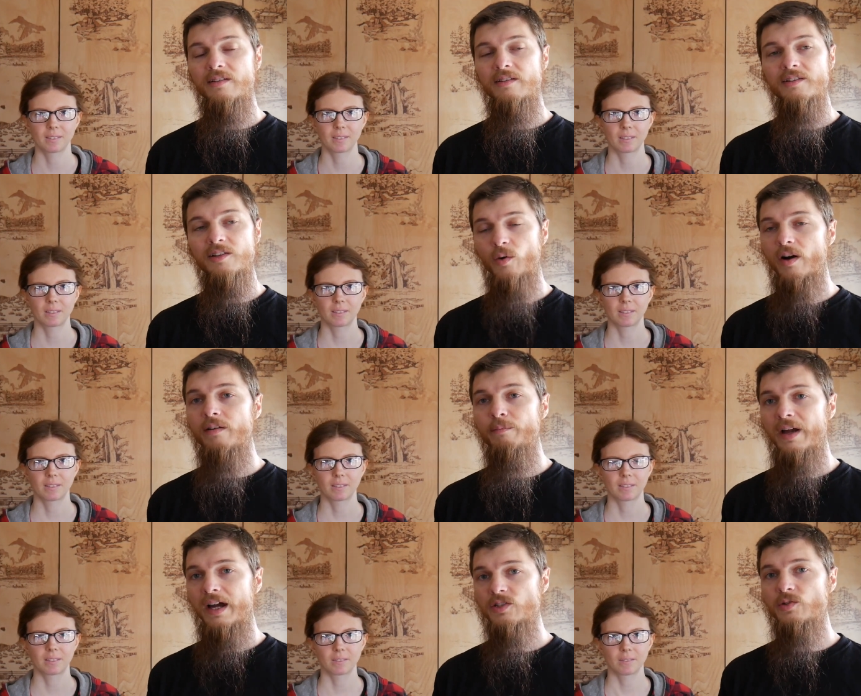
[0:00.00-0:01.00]
Speaker 1: So our
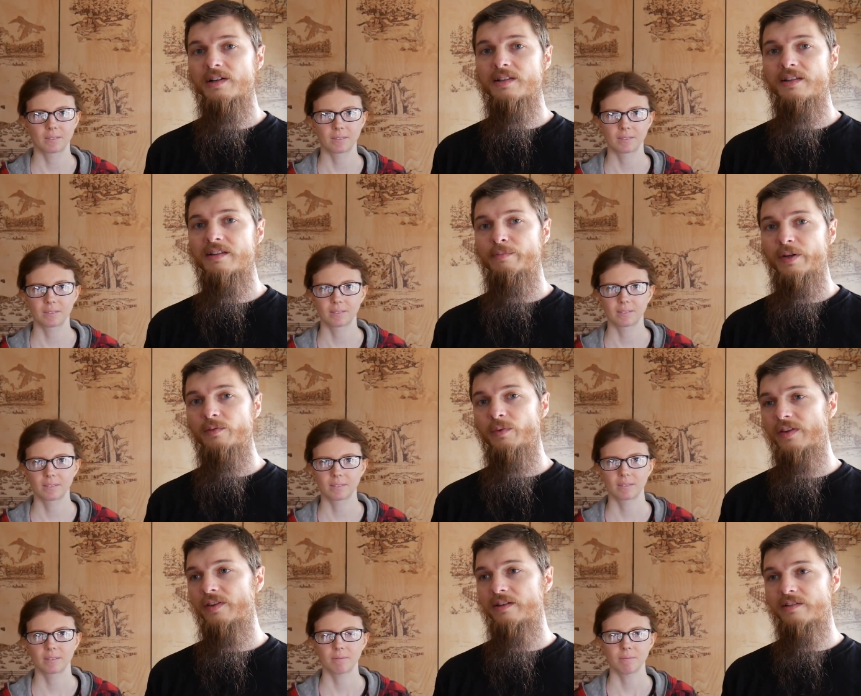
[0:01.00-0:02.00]
mattress has been
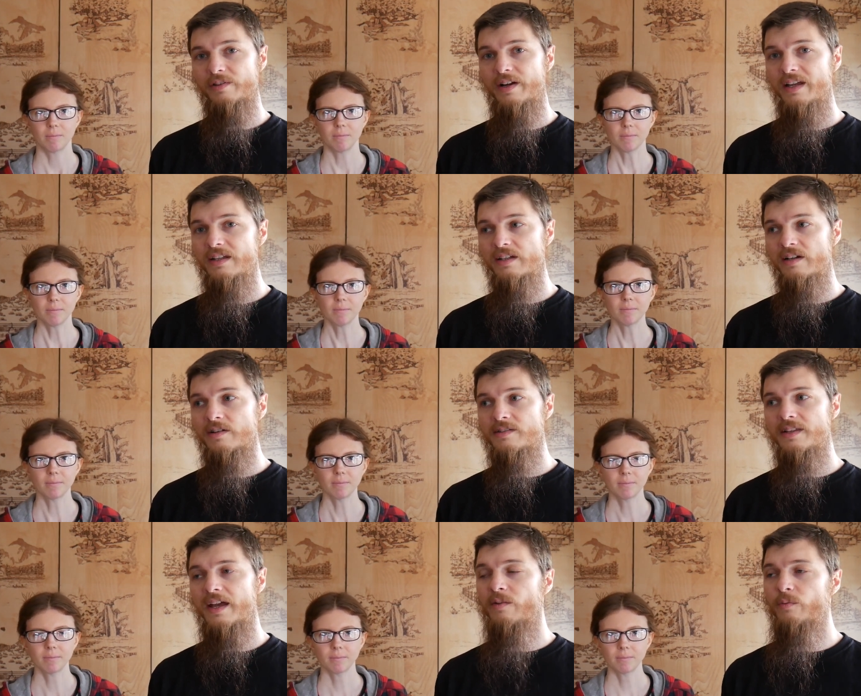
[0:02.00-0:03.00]
with us for eight
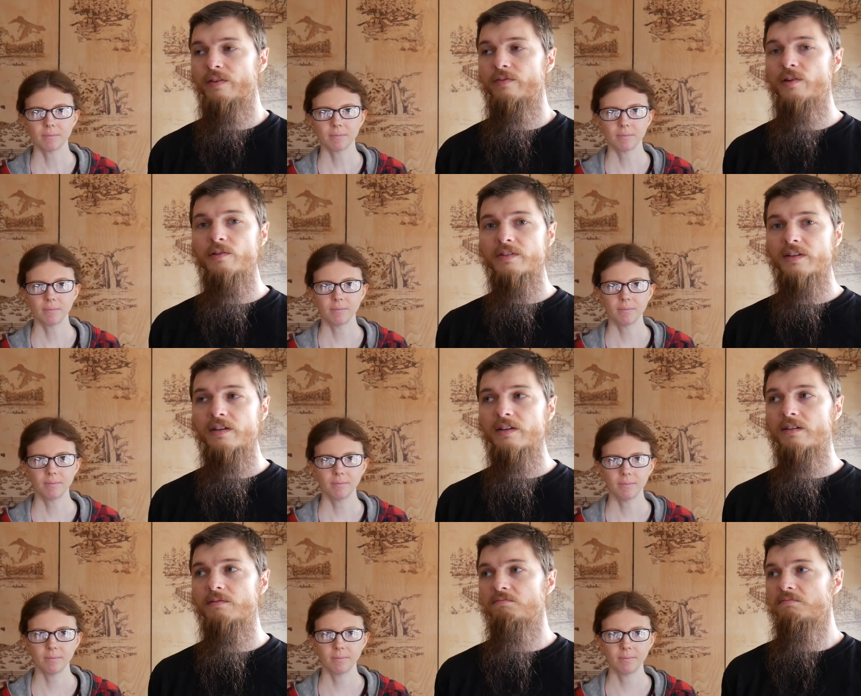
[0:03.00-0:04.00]
years and we've used
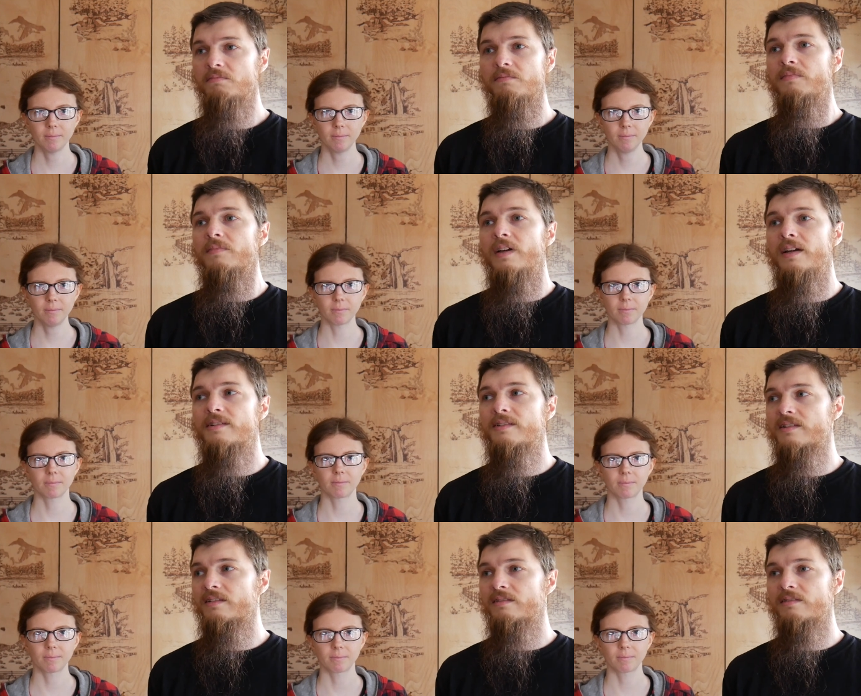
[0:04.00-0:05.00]
it.
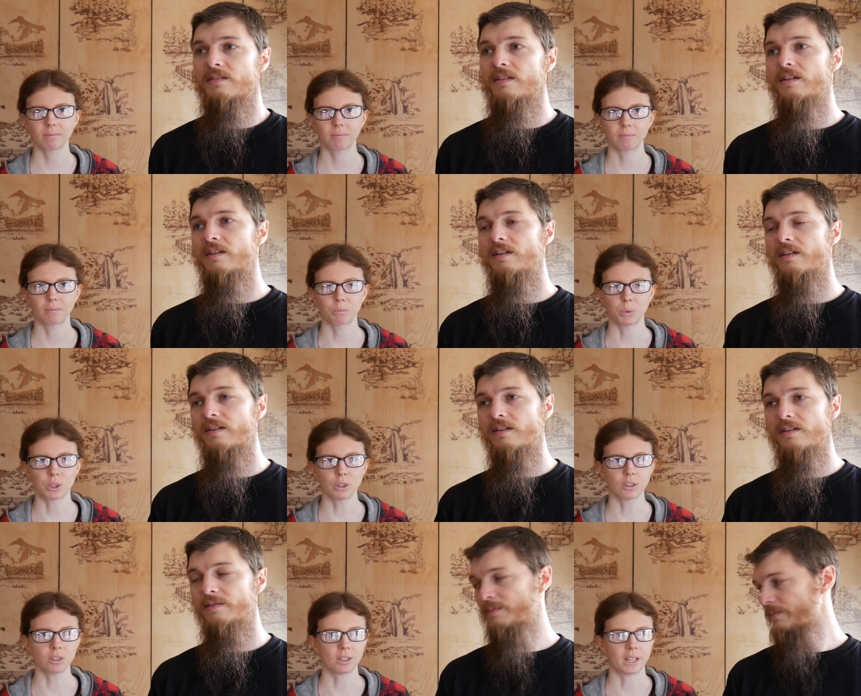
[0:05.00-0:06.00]
It's.
Speaker 2: We
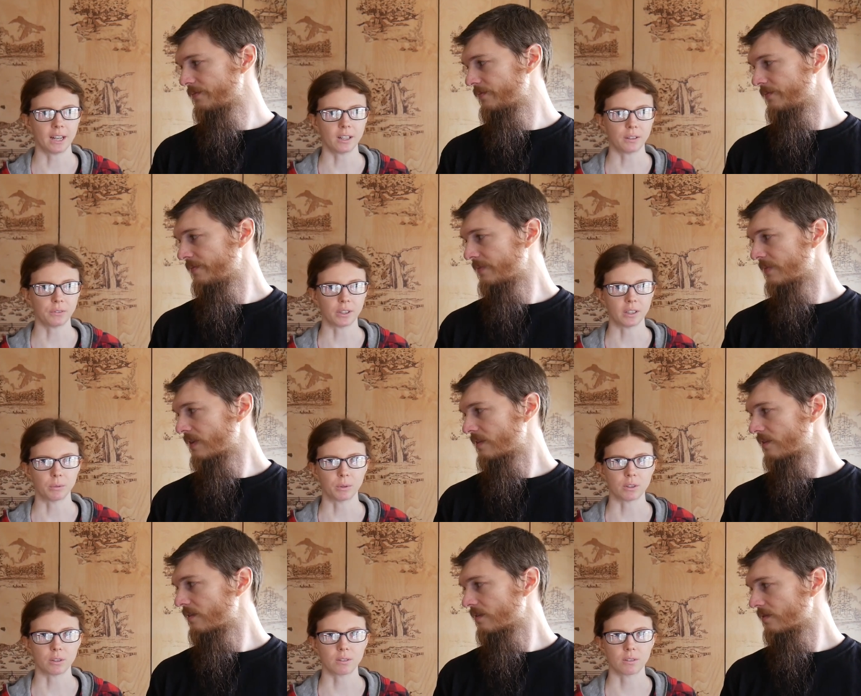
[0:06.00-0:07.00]
took good care of it. We
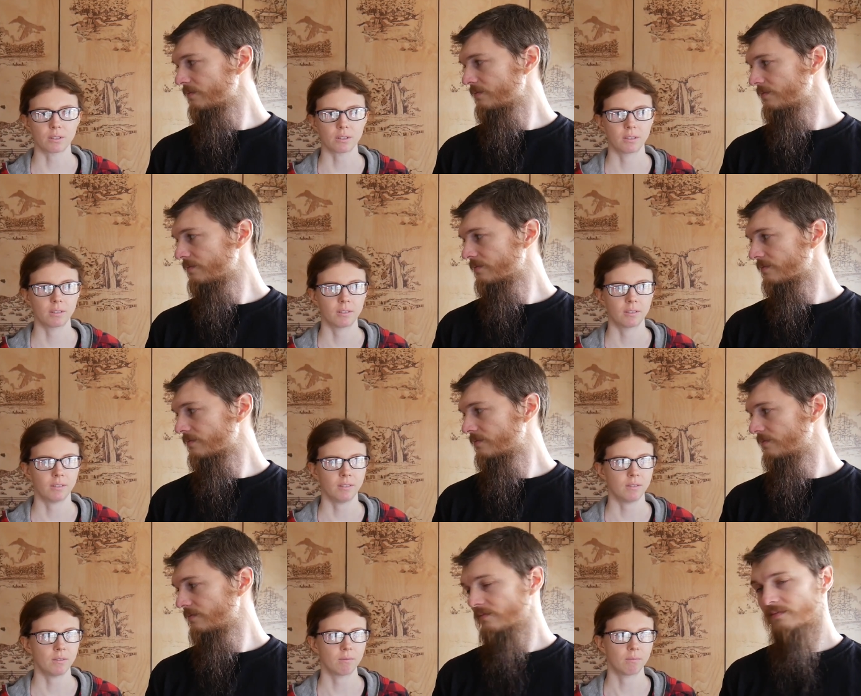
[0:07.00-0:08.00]
just
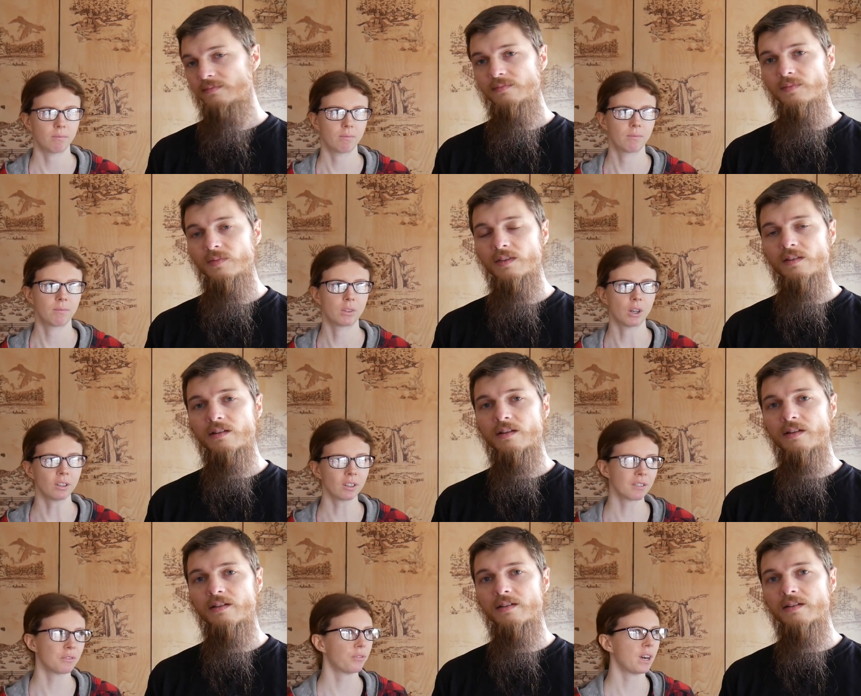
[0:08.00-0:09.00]
Doug
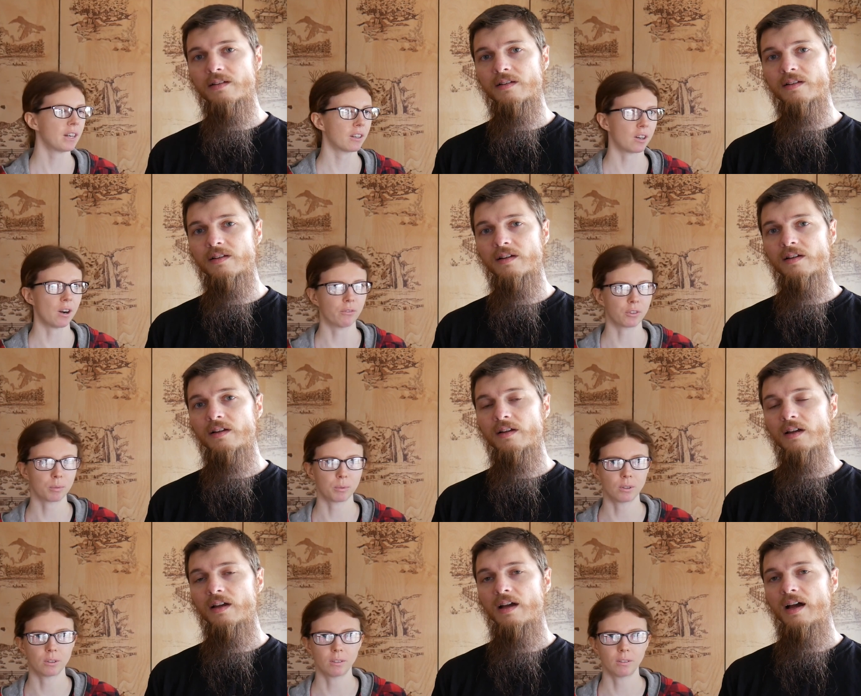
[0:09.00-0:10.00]
doesn't find it
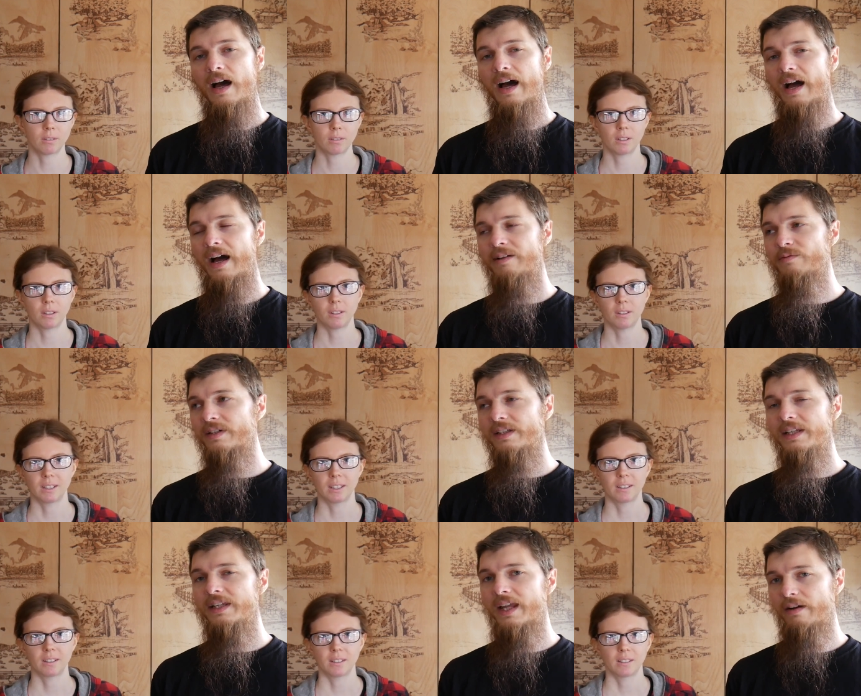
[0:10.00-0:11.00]
comfortable.
Speaker 1: I
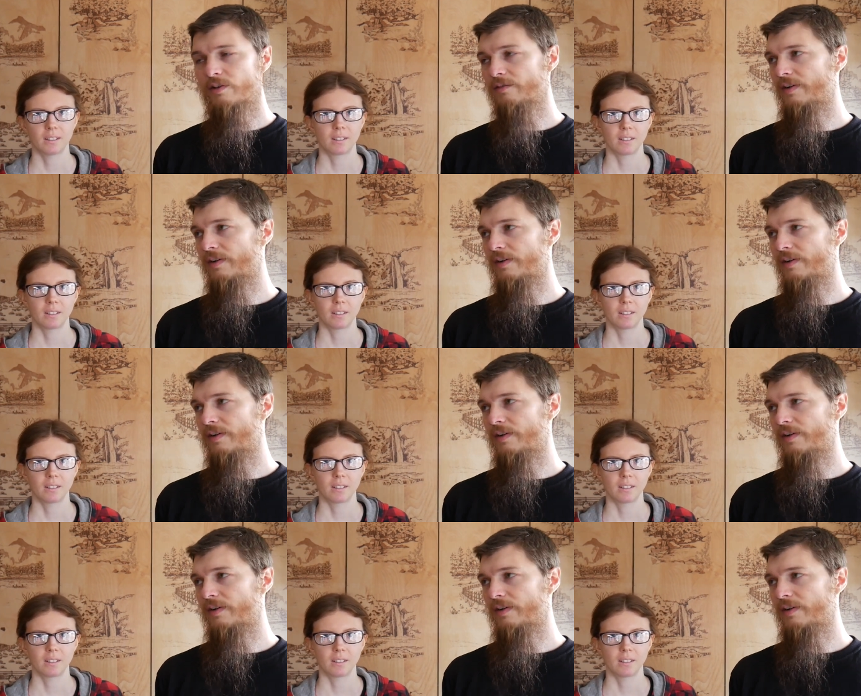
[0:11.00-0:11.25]
really never